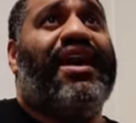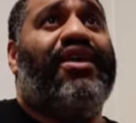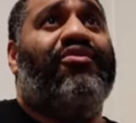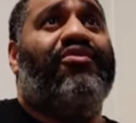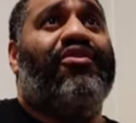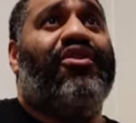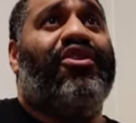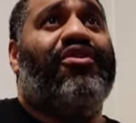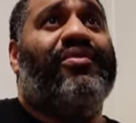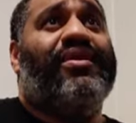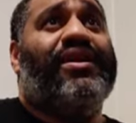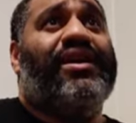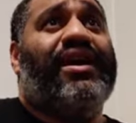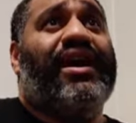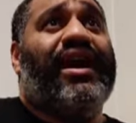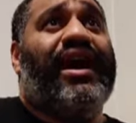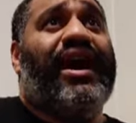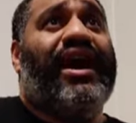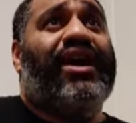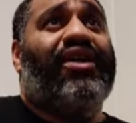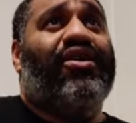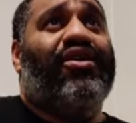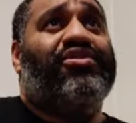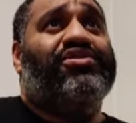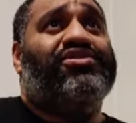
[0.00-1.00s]
realm.
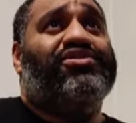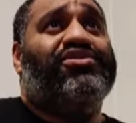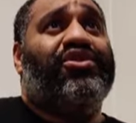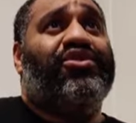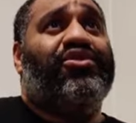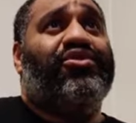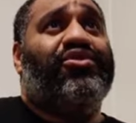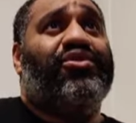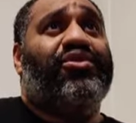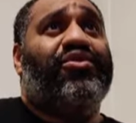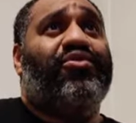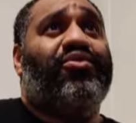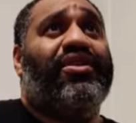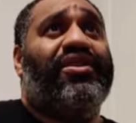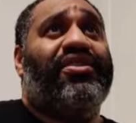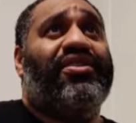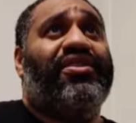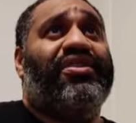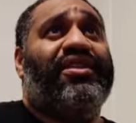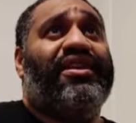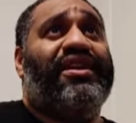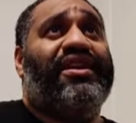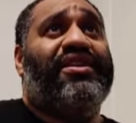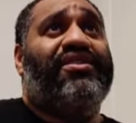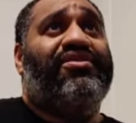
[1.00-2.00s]
And also with
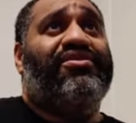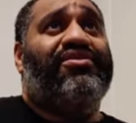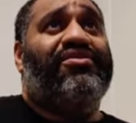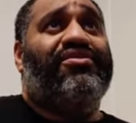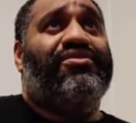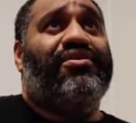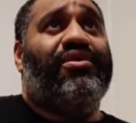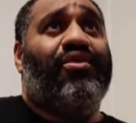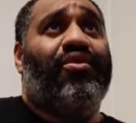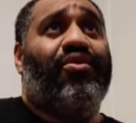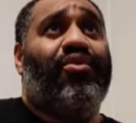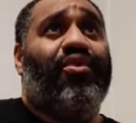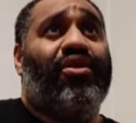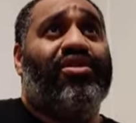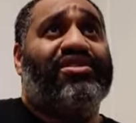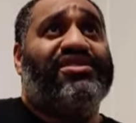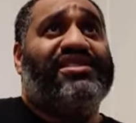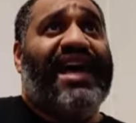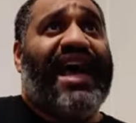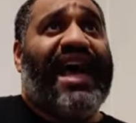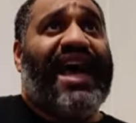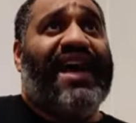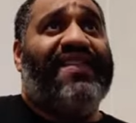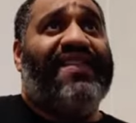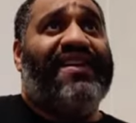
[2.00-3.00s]
the World
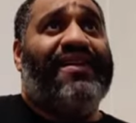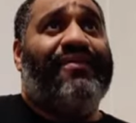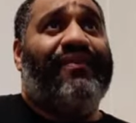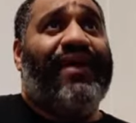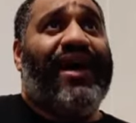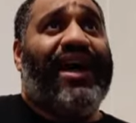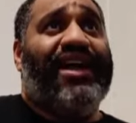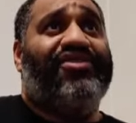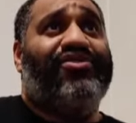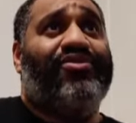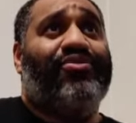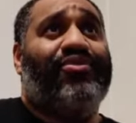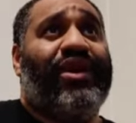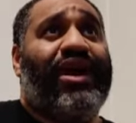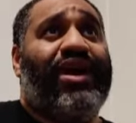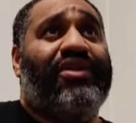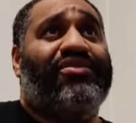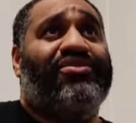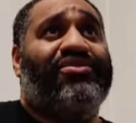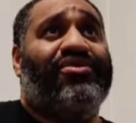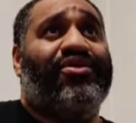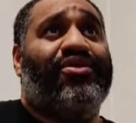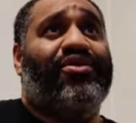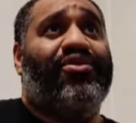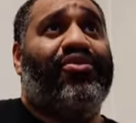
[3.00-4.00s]
Tag League match, we have
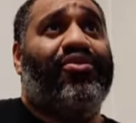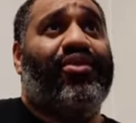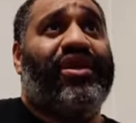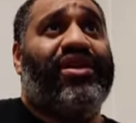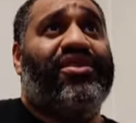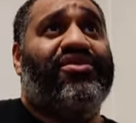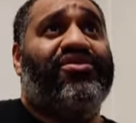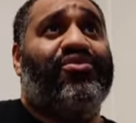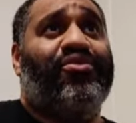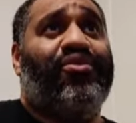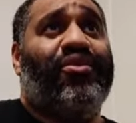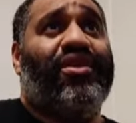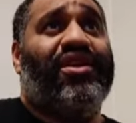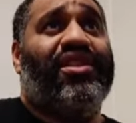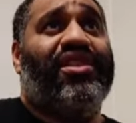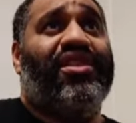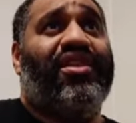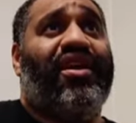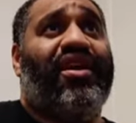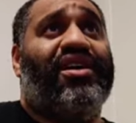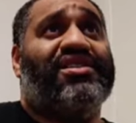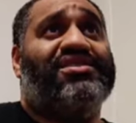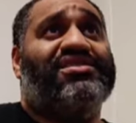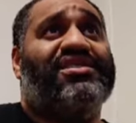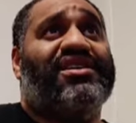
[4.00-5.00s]
0 wins, 1
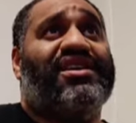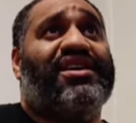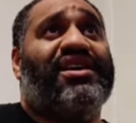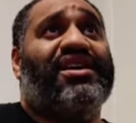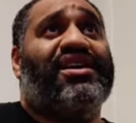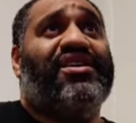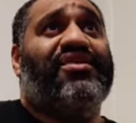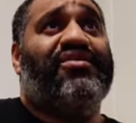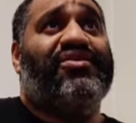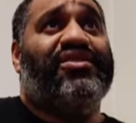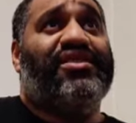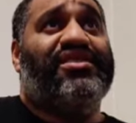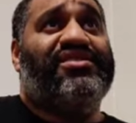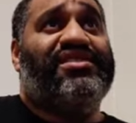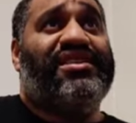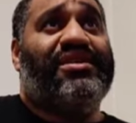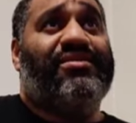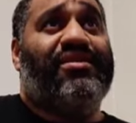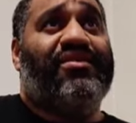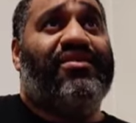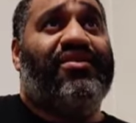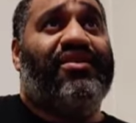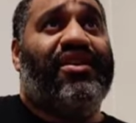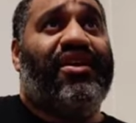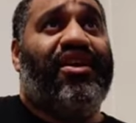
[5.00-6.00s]
loss for the team of
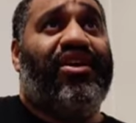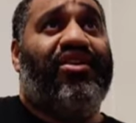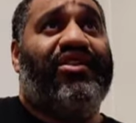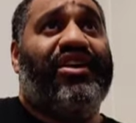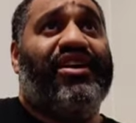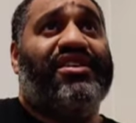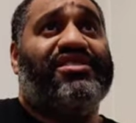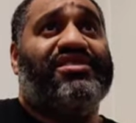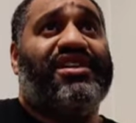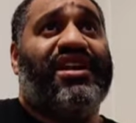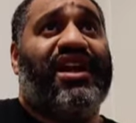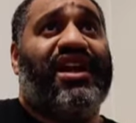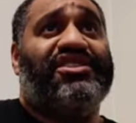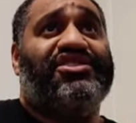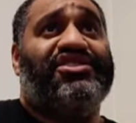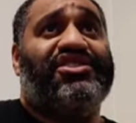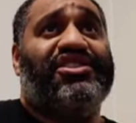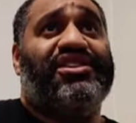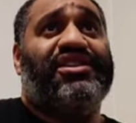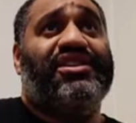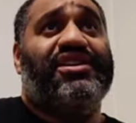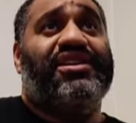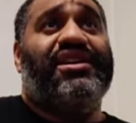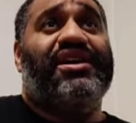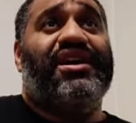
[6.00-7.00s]
Hanari and
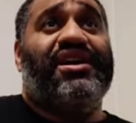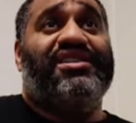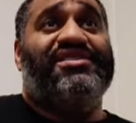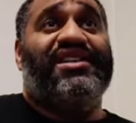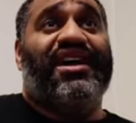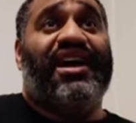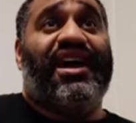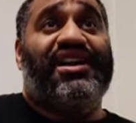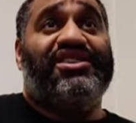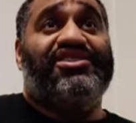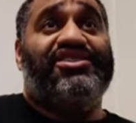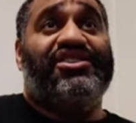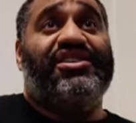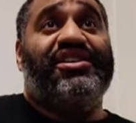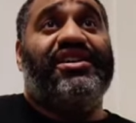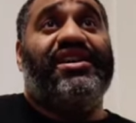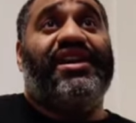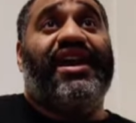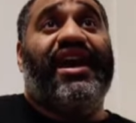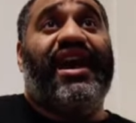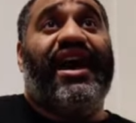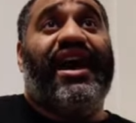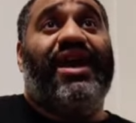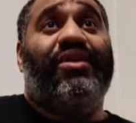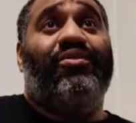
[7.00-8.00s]
Tanahashi,
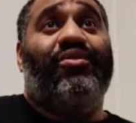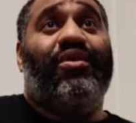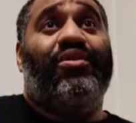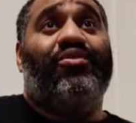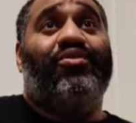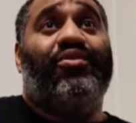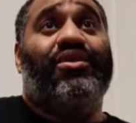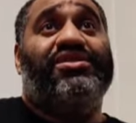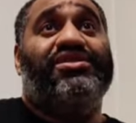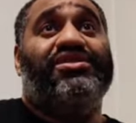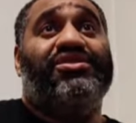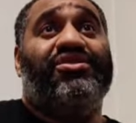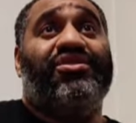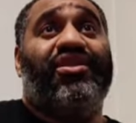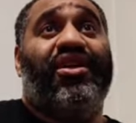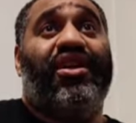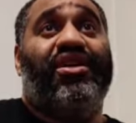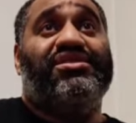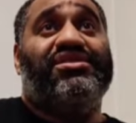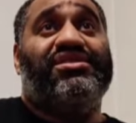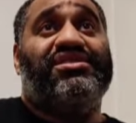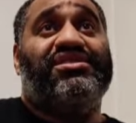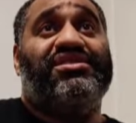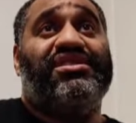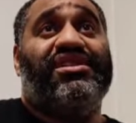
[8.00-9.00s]
and 1 win, 0
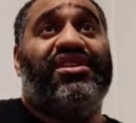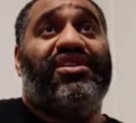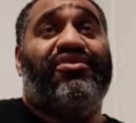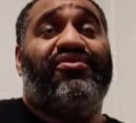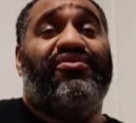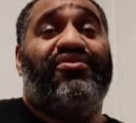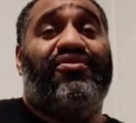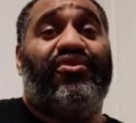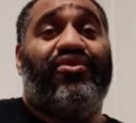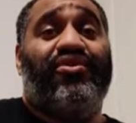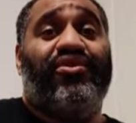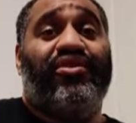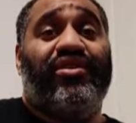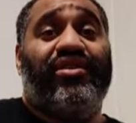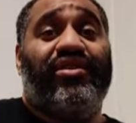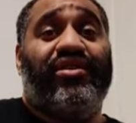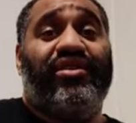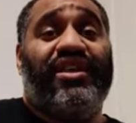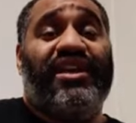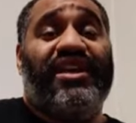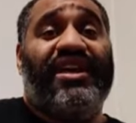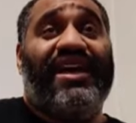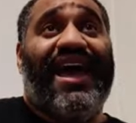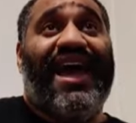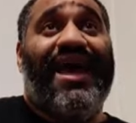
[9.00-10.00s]
losses for
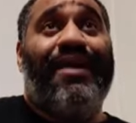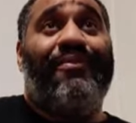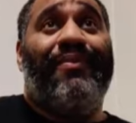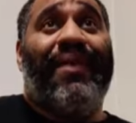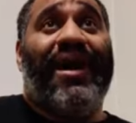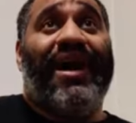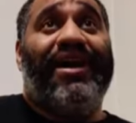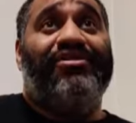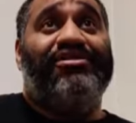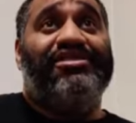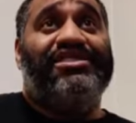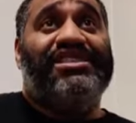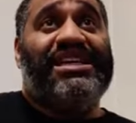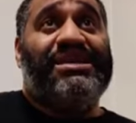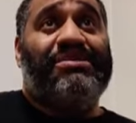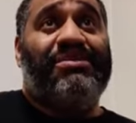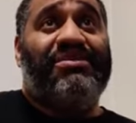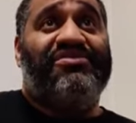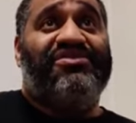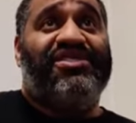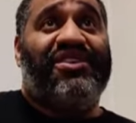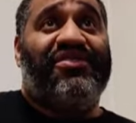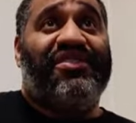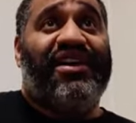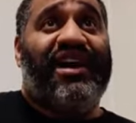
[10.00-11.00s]
the Empire team of
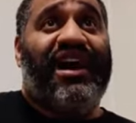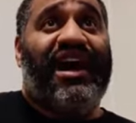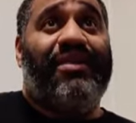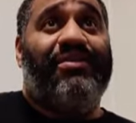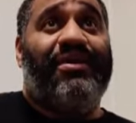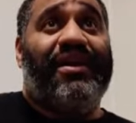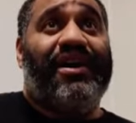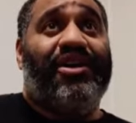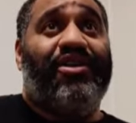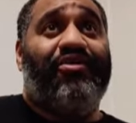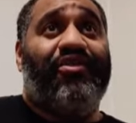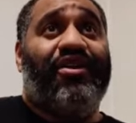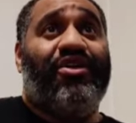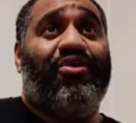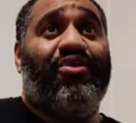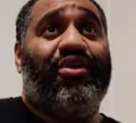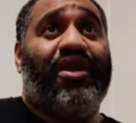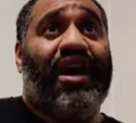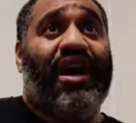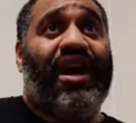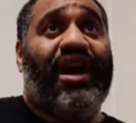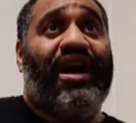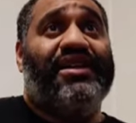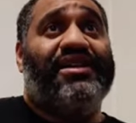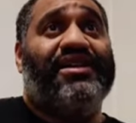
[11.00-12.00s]
Jeff Cobb and Great
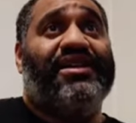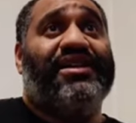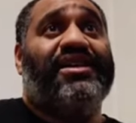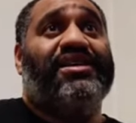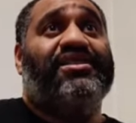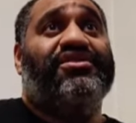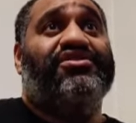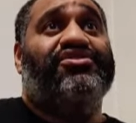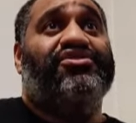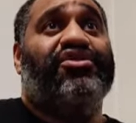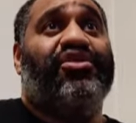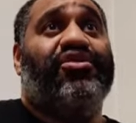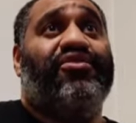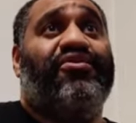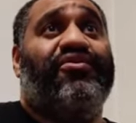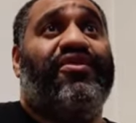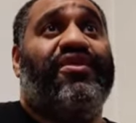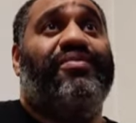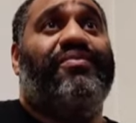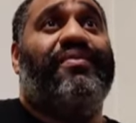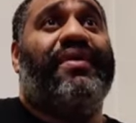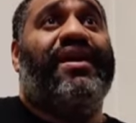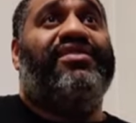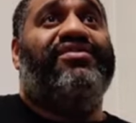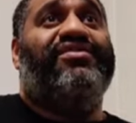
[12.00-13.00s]
O'Khan. So, fifth
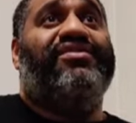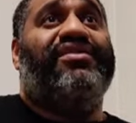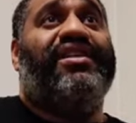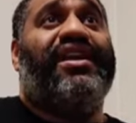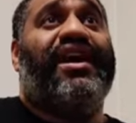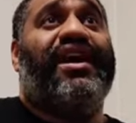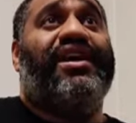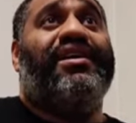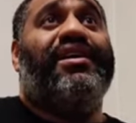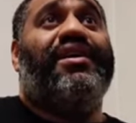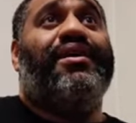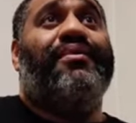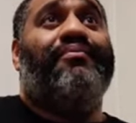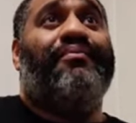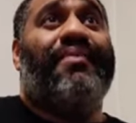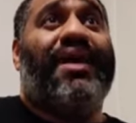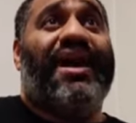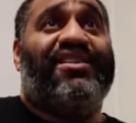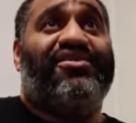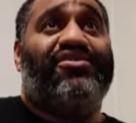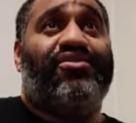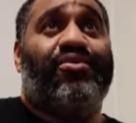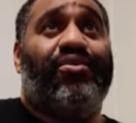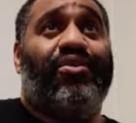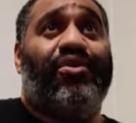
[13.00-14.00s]
match of the night, back
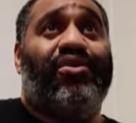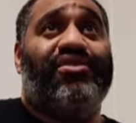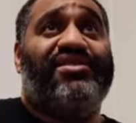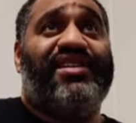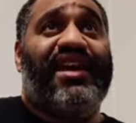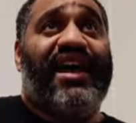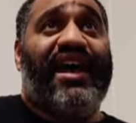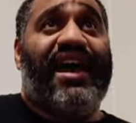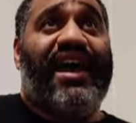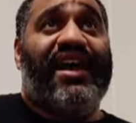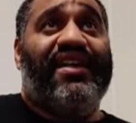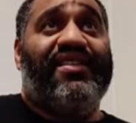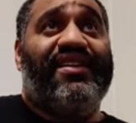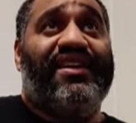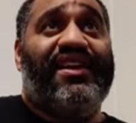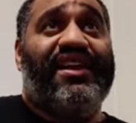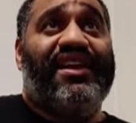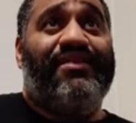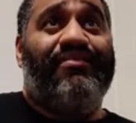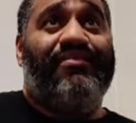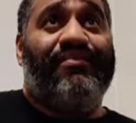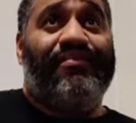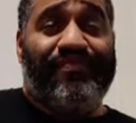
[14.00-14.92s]
to World Tag League